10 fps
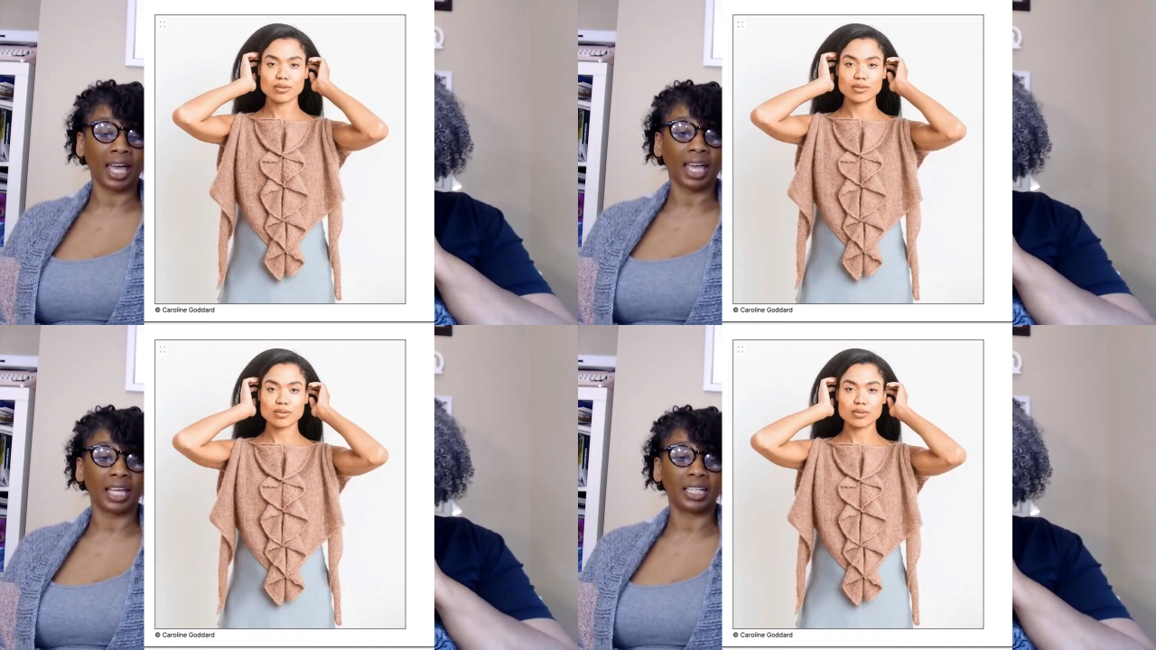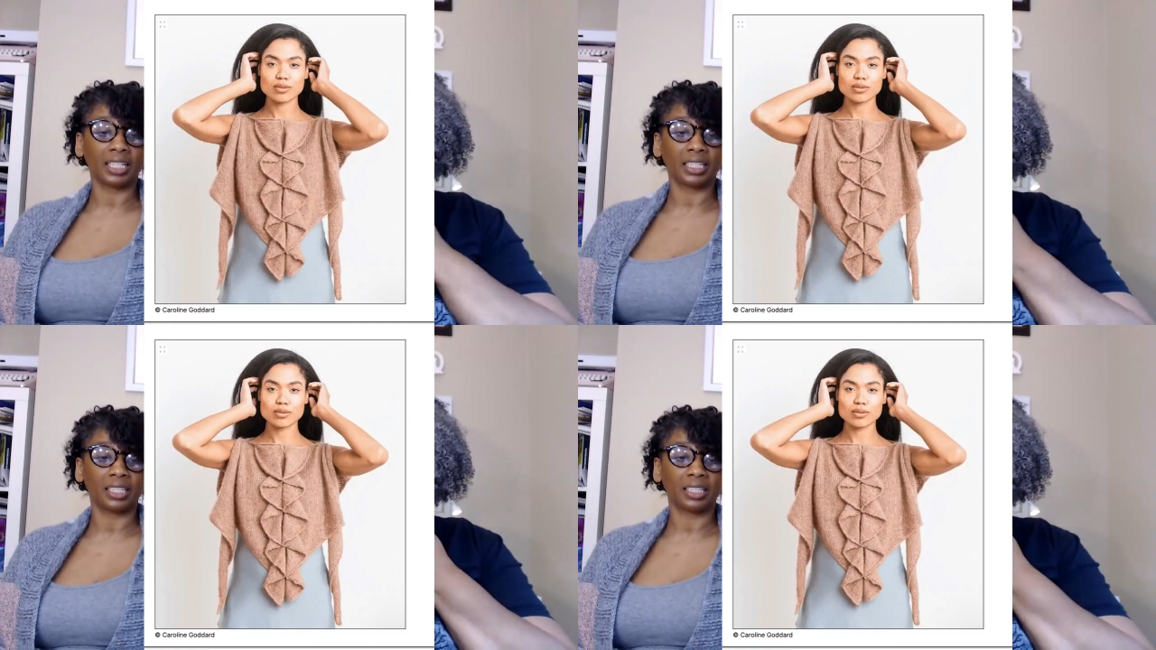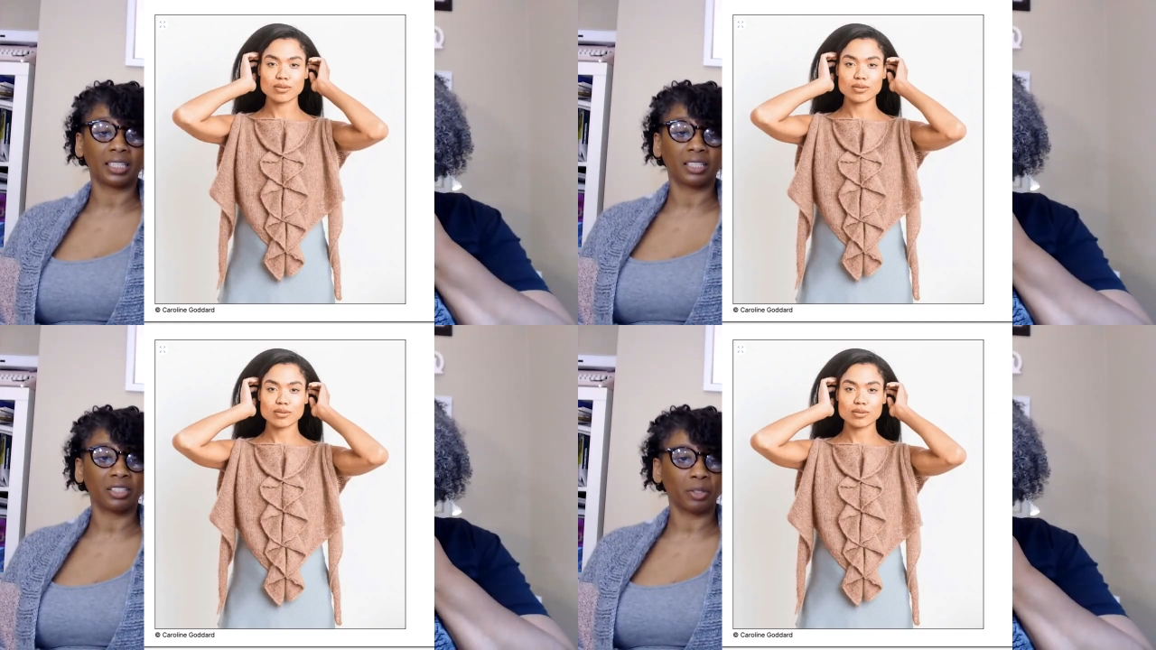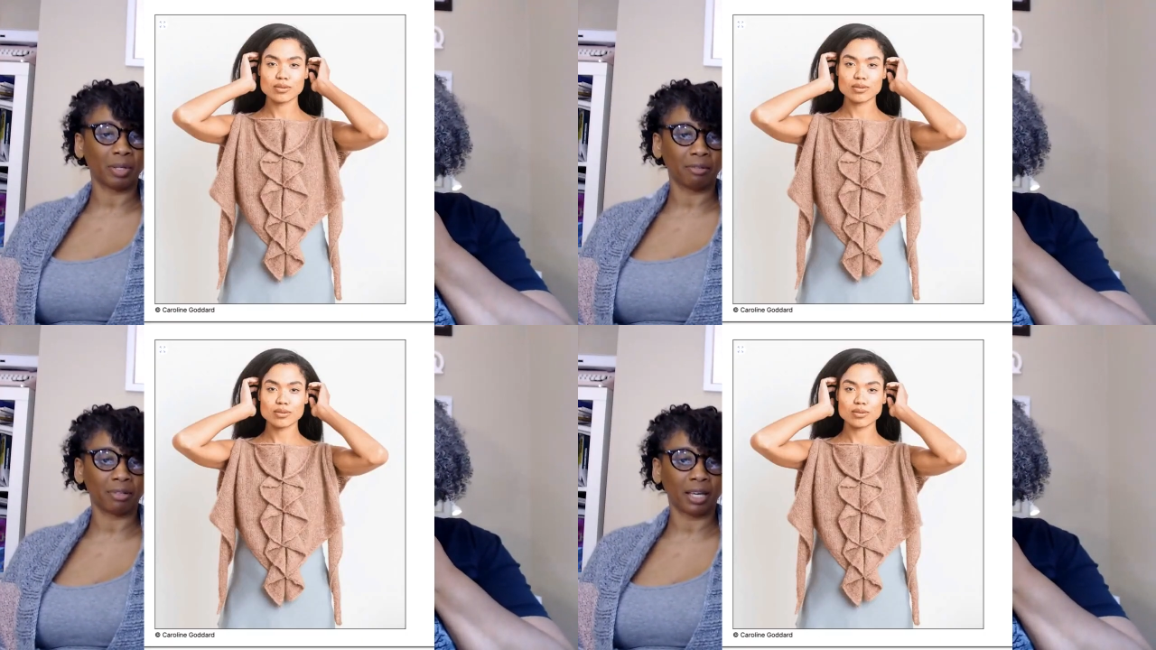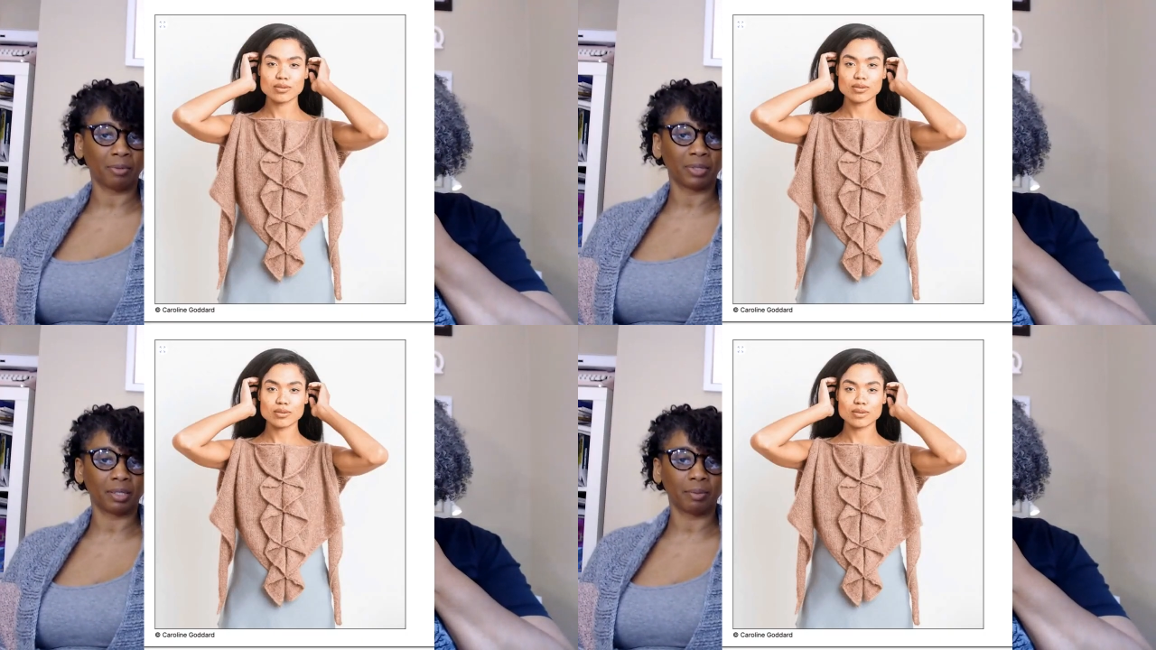Speaker 1: And you know, I forgot what the